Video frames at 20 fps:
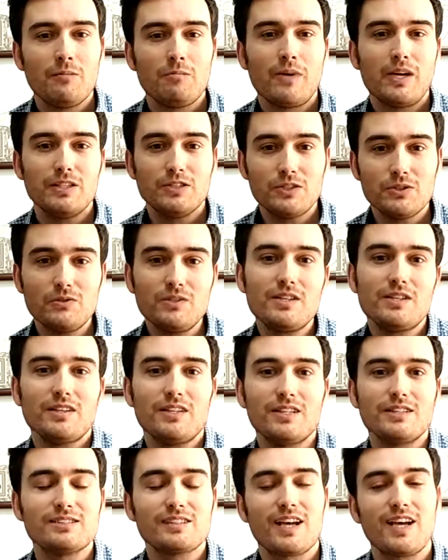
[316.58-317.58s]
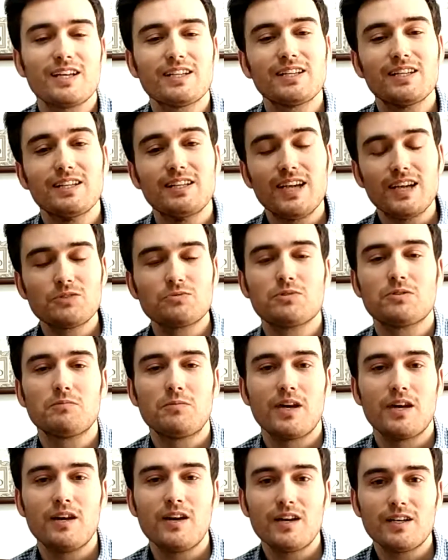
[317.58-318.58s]
By doing this, I connect with
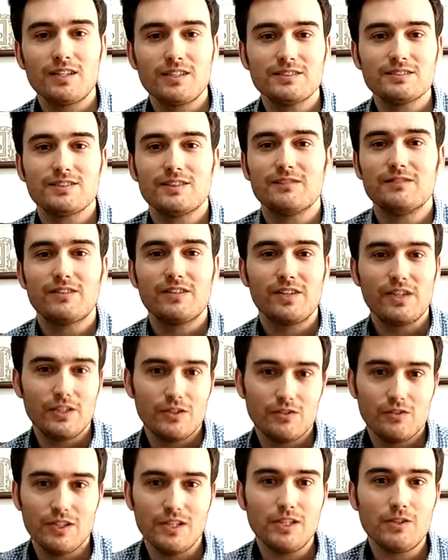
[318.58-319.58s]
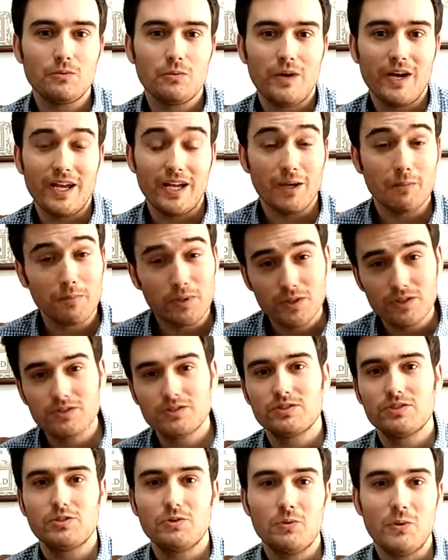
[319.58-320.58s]
my audience in a very unique way, a
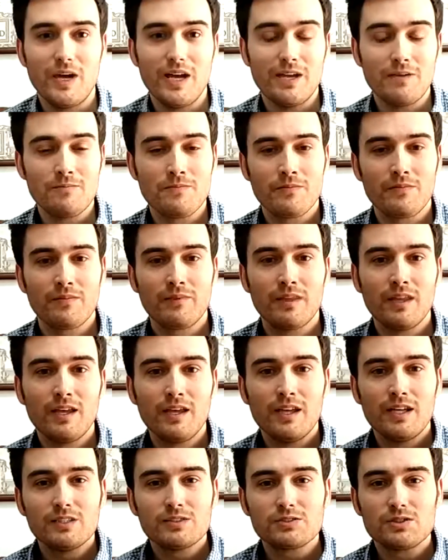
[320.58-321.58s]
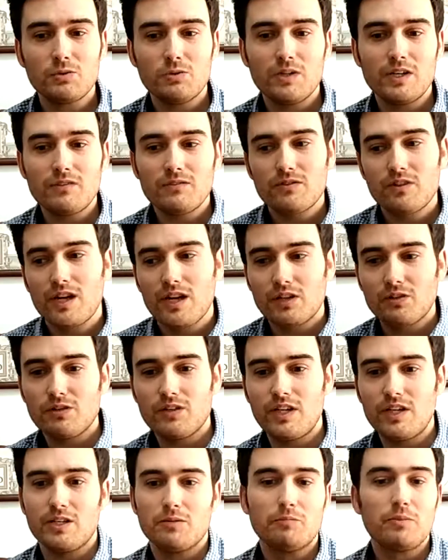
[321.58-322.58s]
personal way. So whenever I
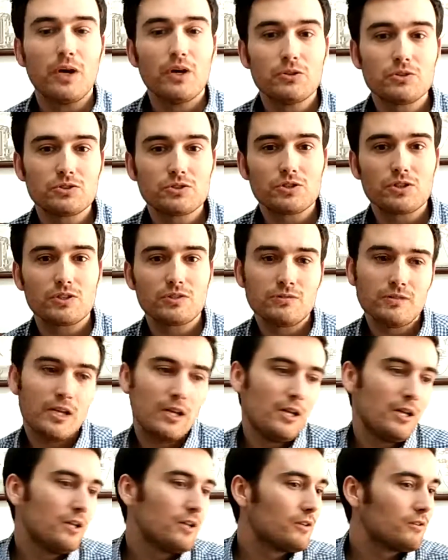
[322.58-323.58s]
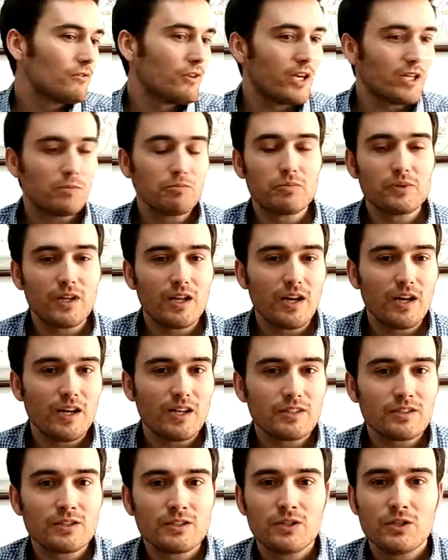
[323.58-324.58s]
create a poster, write a
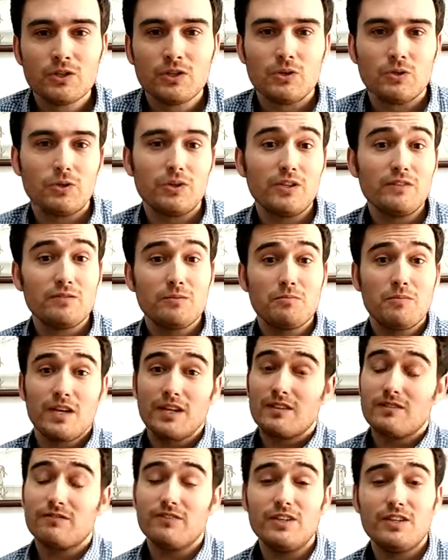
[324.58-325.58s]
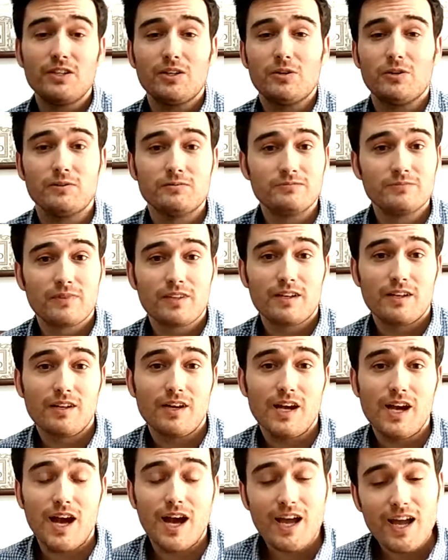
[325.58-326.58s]
blog, or even make a video,
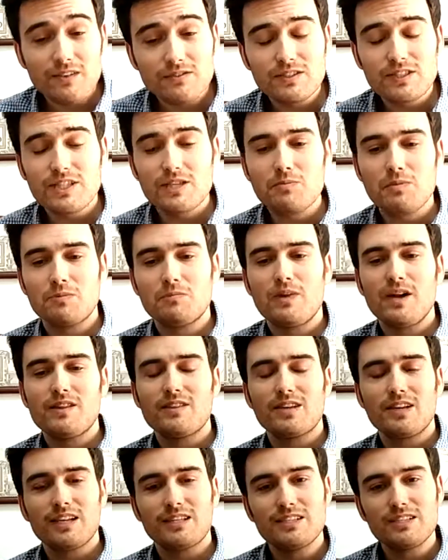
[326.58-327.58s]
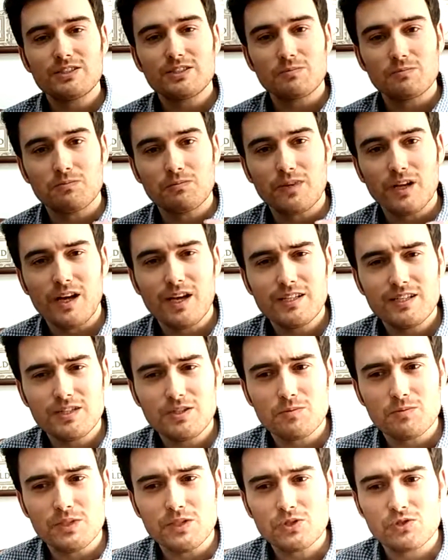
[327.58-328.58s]
I have to keep in mind that I
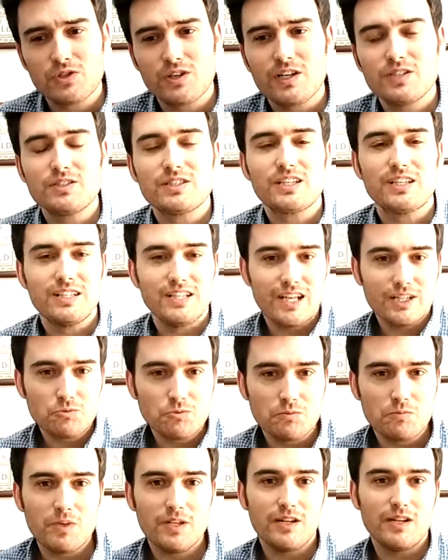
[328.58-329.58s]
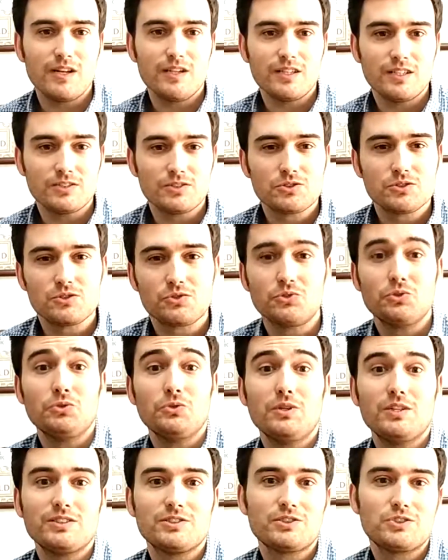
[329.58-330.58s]
need to be trying to connect with my audience
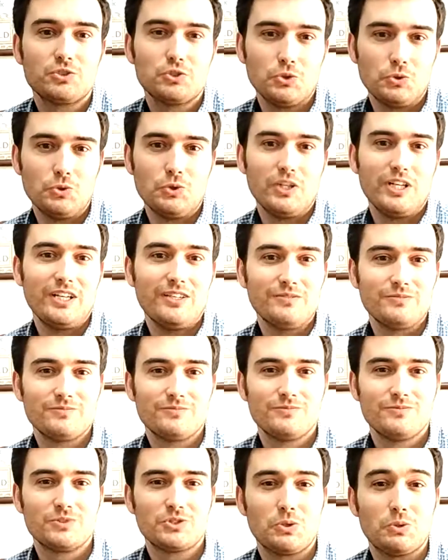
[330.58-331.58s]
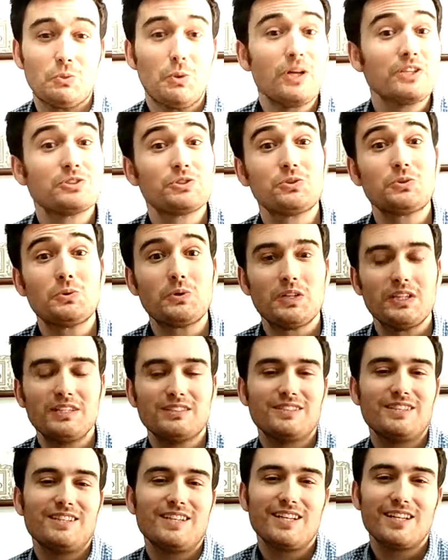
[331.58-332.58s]
through a story. So what story
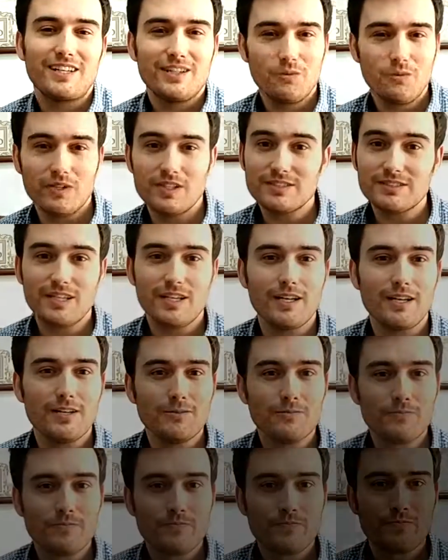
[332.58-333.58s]
is it that I want to tell?